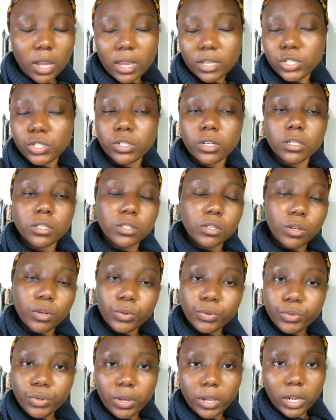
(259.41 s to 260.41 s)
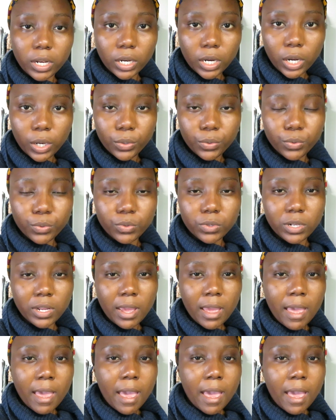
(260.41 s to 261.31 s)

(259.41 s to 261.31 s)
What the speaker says: I should exclude or include,